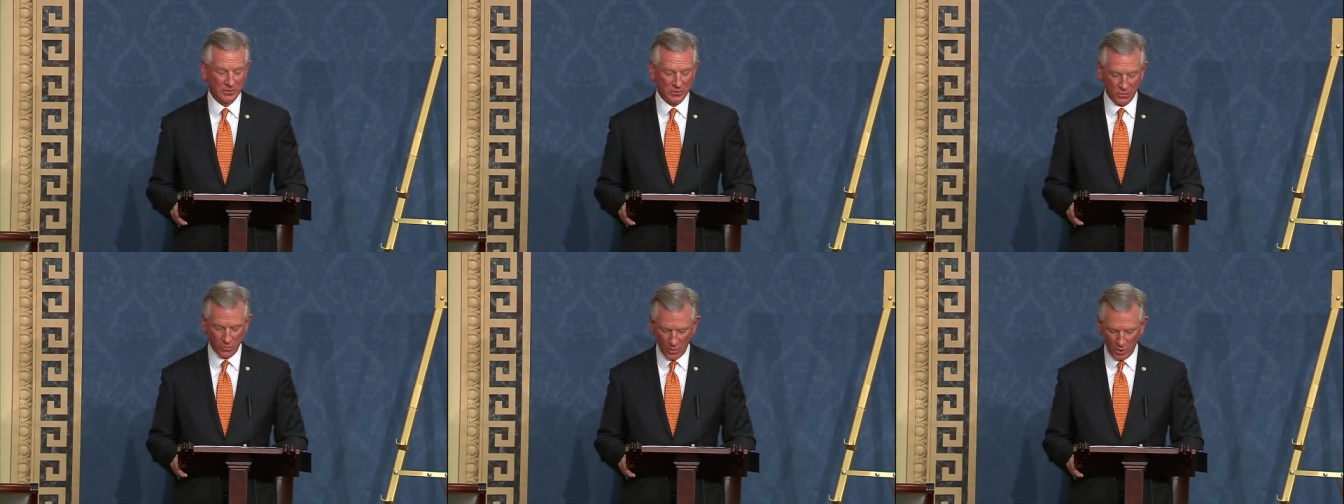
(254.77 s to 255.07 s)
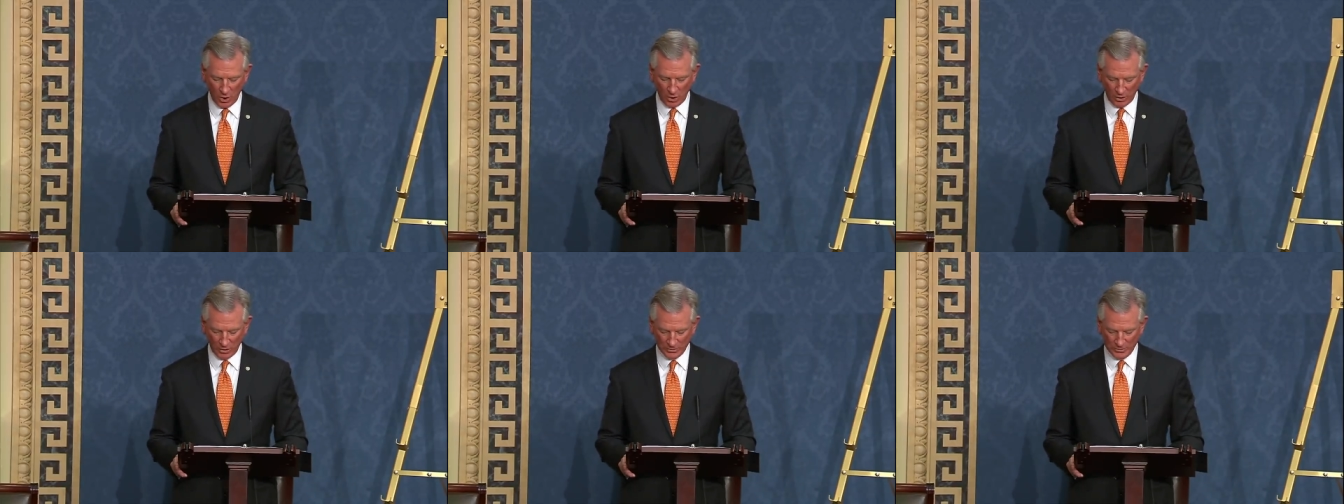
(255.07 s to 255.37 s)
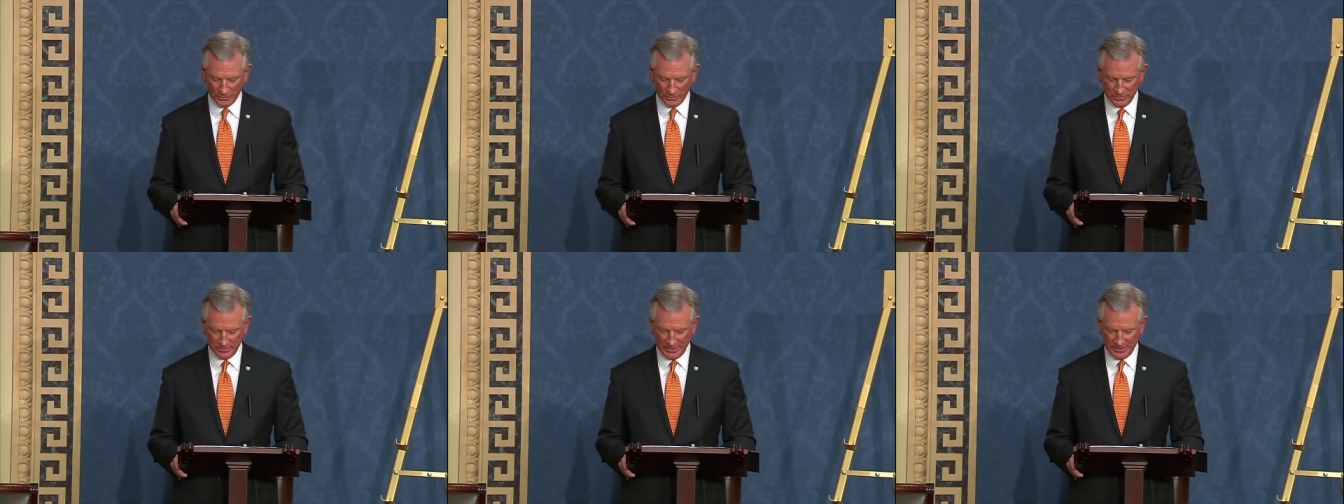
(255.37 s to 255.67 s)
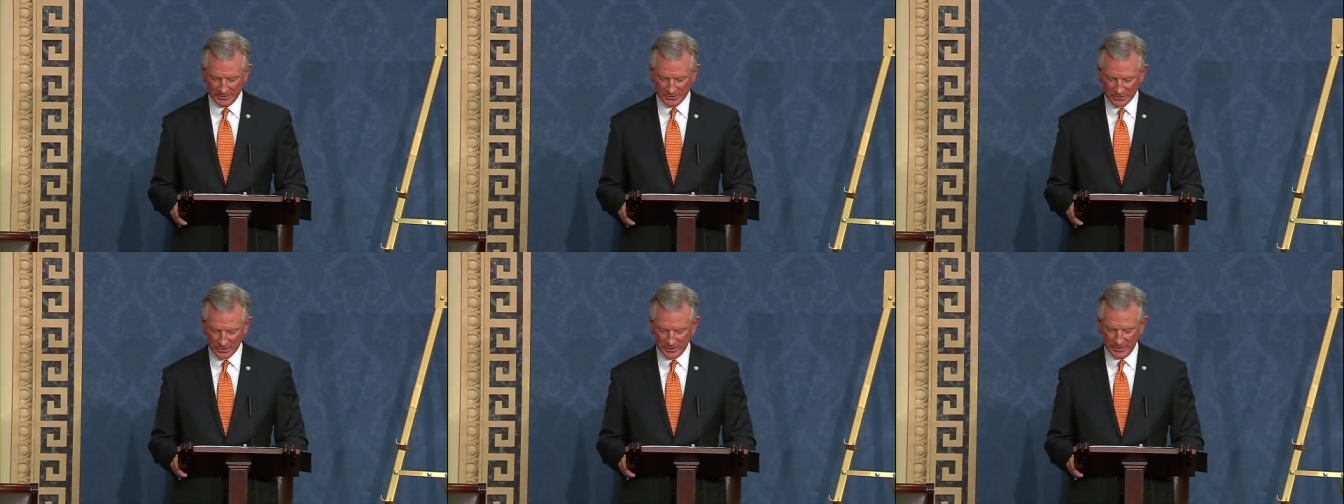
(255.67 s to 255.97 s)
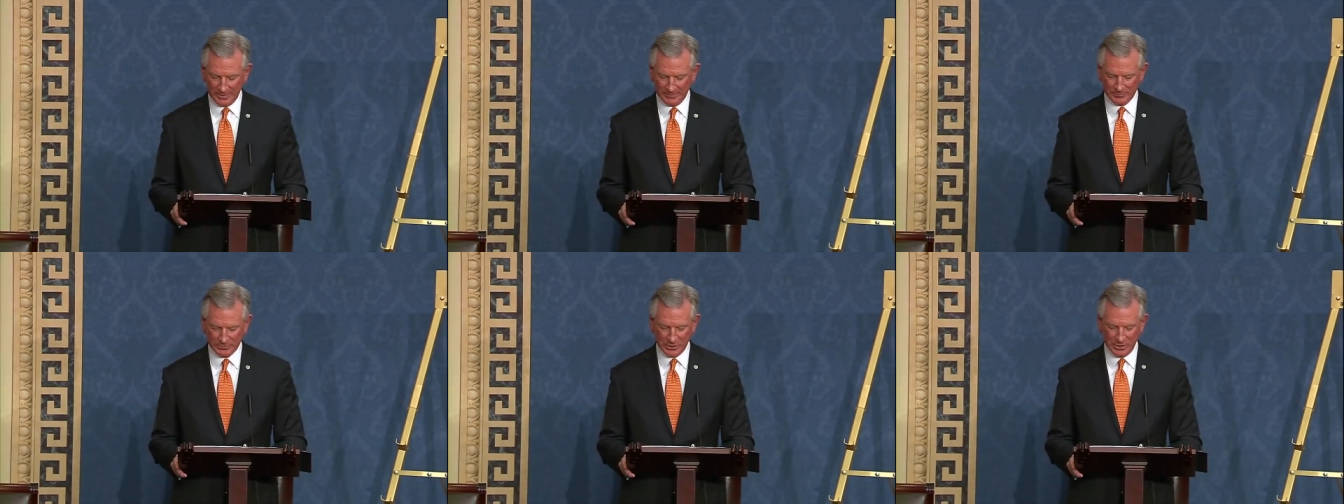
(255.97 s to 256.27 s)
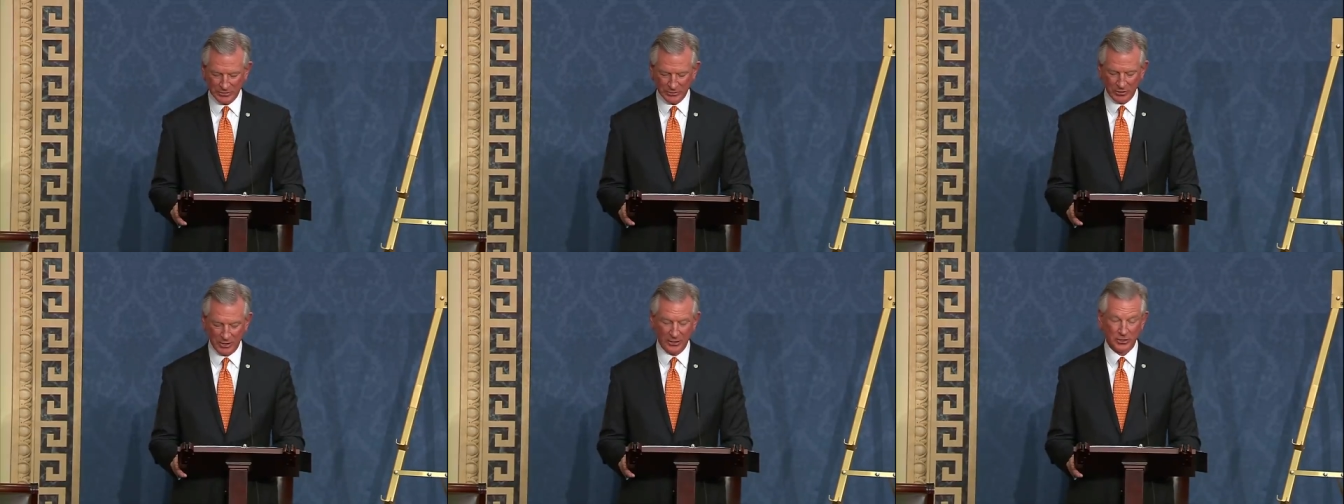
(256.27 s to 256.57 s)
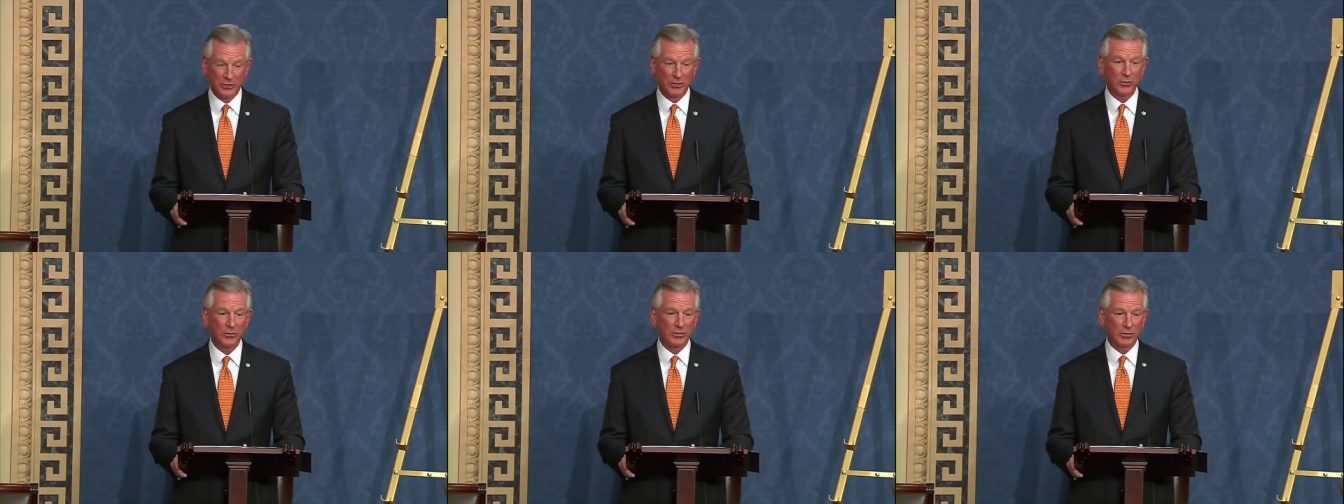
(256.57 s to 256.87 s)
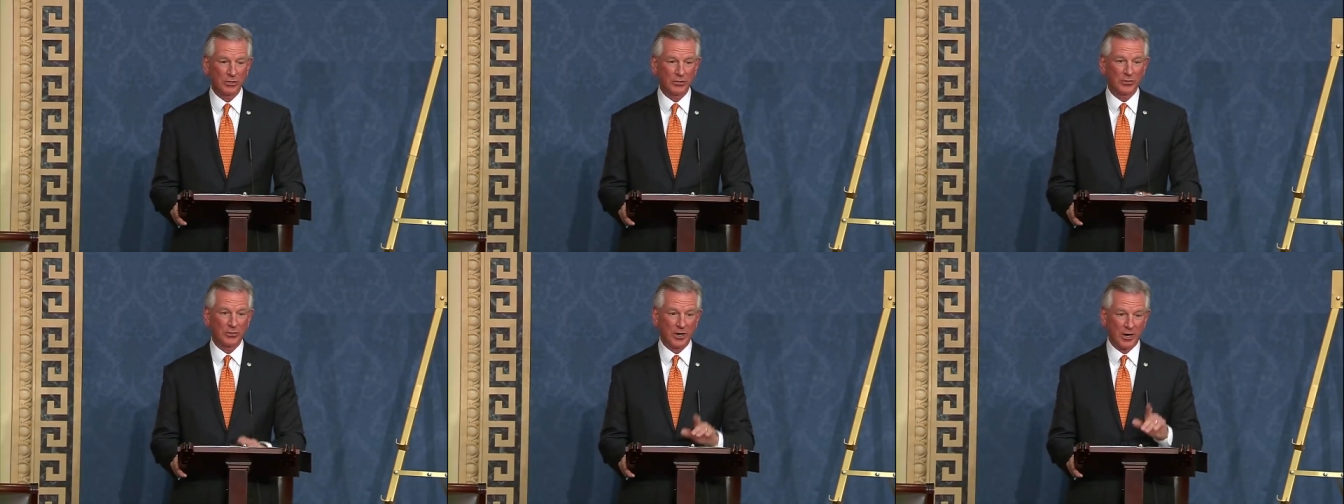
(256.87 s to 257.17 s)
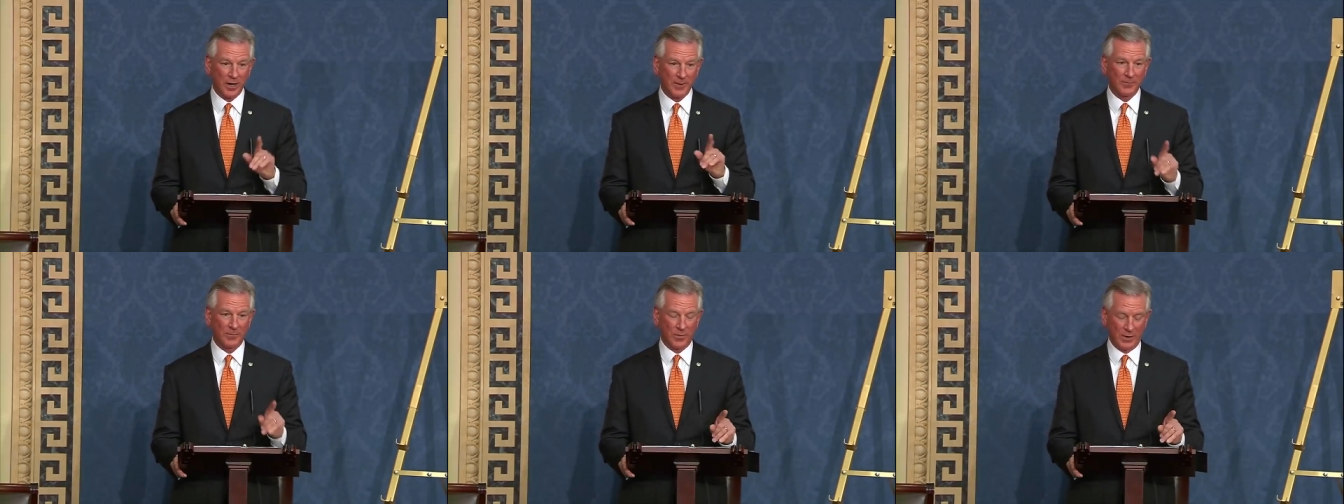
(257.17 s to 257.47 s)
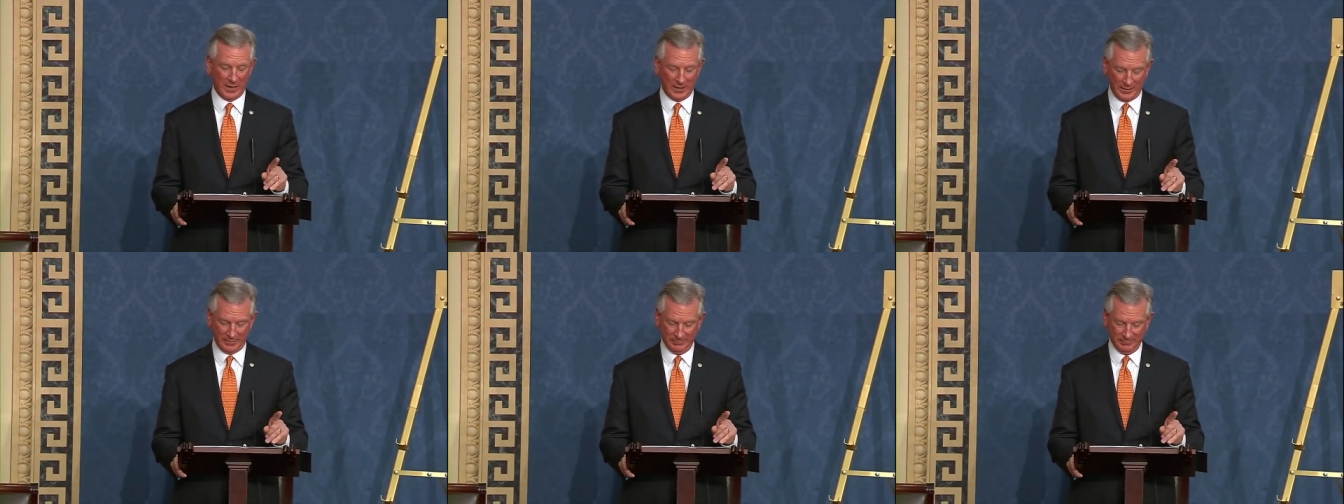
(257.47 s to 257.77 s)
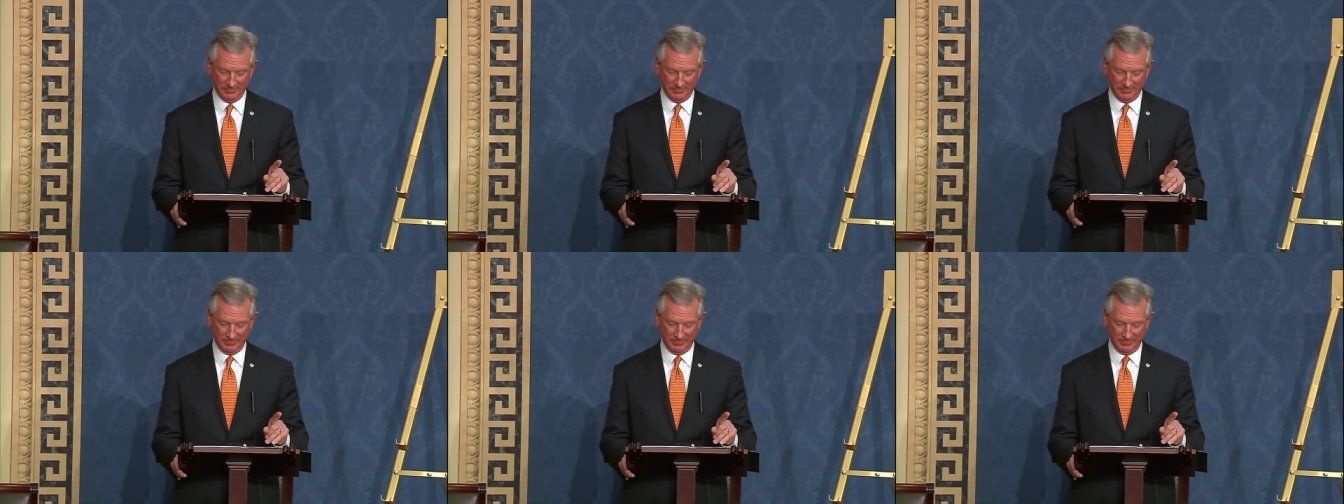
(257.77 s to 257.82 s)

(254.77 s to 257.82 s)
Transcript: works and sleeps under a nuclear umbrella